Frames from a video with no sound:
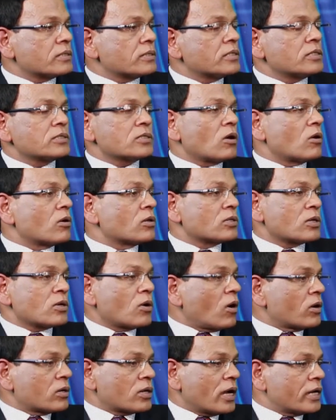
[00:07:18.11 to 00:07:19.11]
these all are
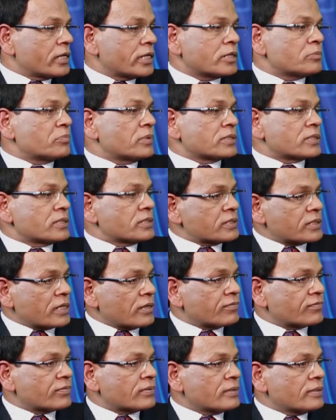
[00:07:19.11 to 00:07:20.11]
not 100%
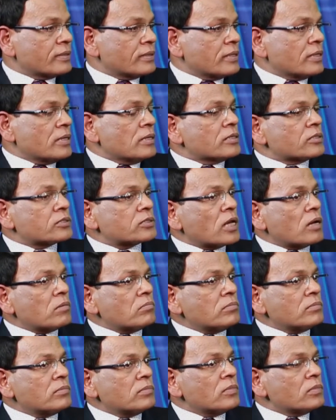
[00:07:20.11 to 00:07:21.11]

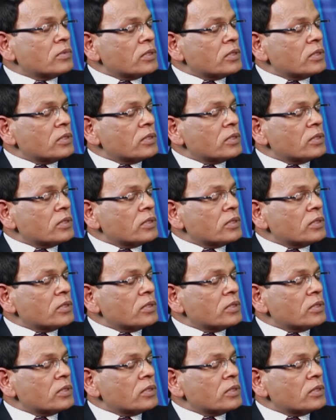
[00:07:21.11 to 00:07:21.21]
safe.